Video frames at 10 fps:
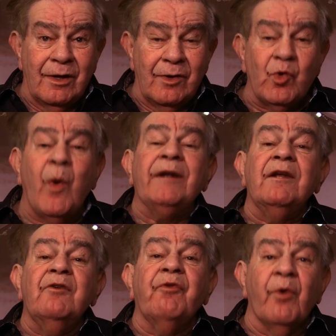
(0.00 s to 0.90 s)
in
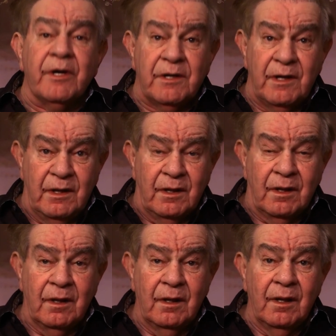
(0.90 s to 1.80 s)

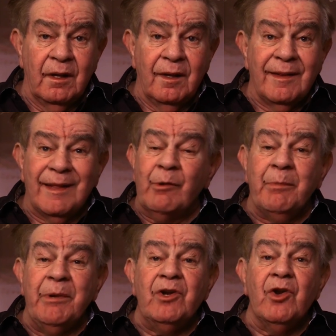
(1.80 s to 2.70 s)
2014 there
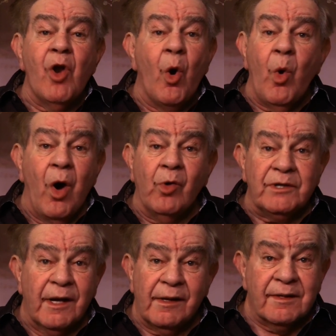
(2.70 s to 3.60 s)
would be no
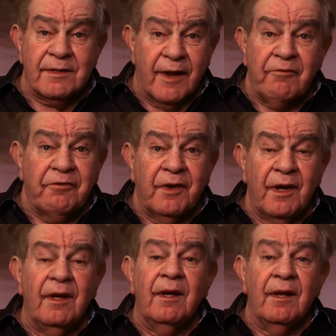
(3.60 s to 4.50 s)
hotels left
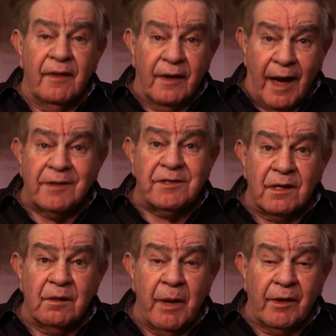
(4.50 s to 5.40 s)
in the
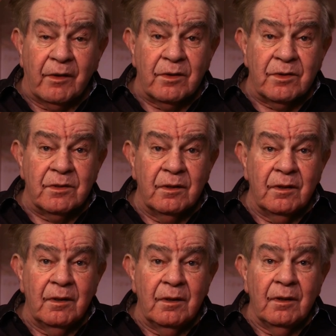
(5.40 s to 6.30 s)
Catskill Mountains,
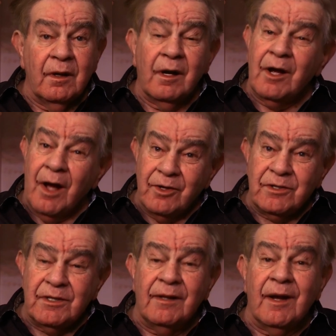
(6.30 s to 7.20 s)
I
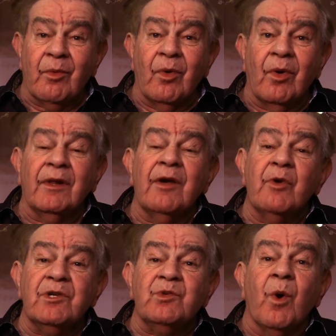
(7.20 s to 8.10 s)
said that wrong.
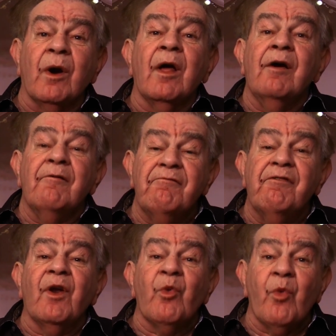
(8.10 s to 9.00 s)
There is one.
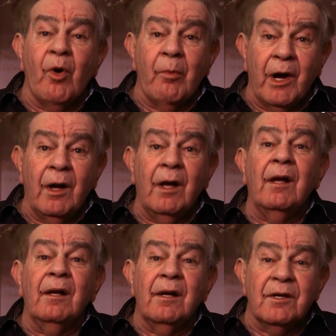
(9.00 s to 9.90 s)
Villa Roma
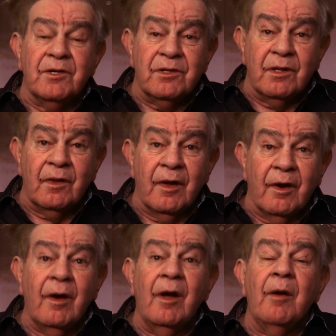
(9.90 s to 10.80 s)
is still
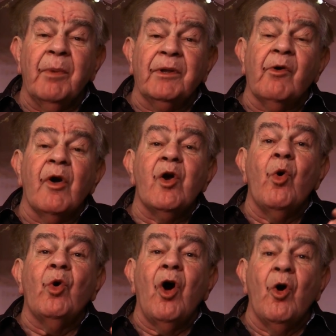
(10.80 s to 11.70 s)
there, but there are
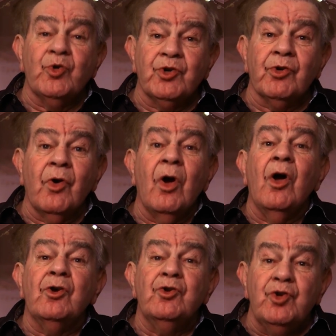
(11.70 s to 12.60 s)
no kosher
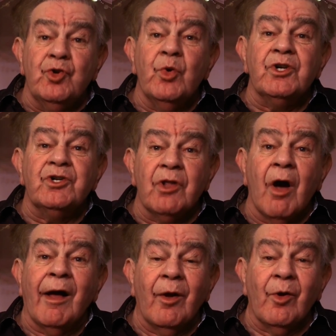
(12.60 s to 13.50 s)

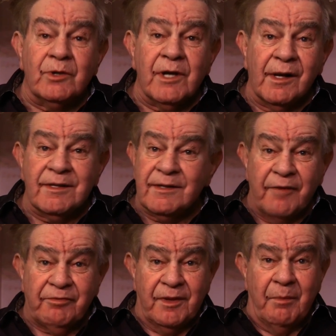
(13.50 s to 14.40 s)
Jewish-style hotels
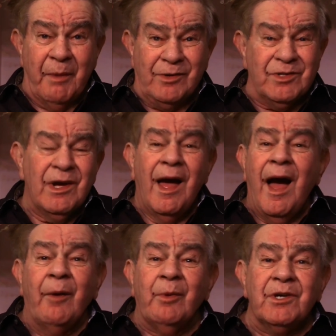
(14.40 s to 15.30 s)
left in the mountains.
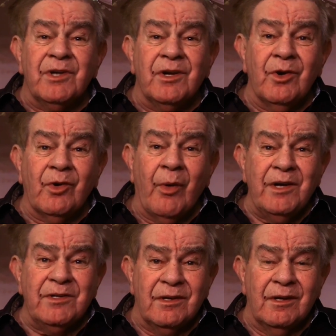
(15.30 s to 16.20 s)
I would have said, you're
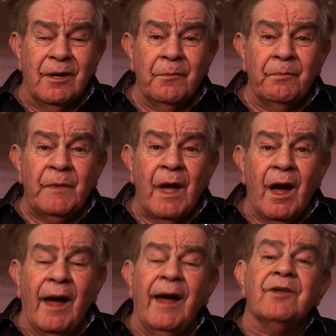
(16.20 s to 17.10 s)
crazy.
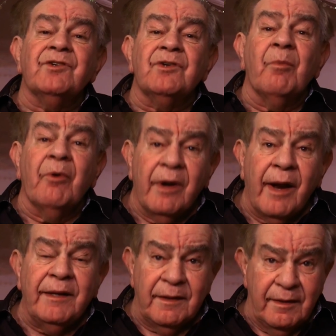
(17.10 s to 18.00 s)
I had a summer in
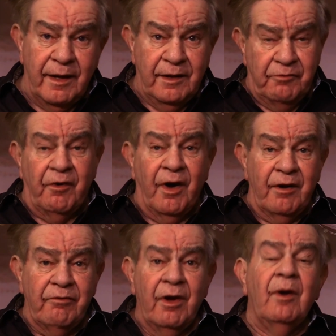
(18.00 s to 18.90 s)

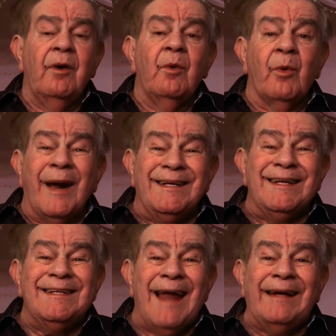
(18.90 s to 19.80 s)
1985 where I
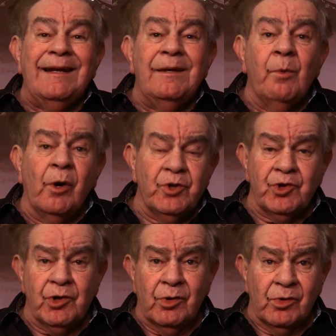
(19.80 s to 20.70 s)
did 91
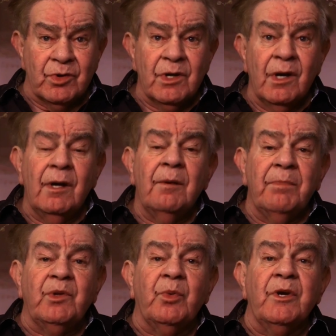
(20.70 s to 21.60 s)
shows
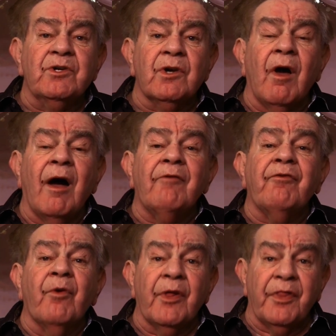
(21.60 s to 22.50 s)
between July
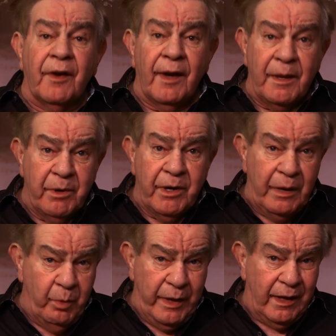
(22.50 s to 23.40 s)
4th and Labor
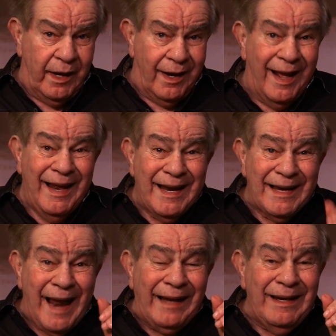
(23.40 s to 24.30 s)
Day weekend.
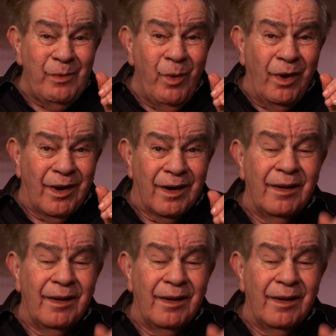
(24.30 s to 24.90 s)
91.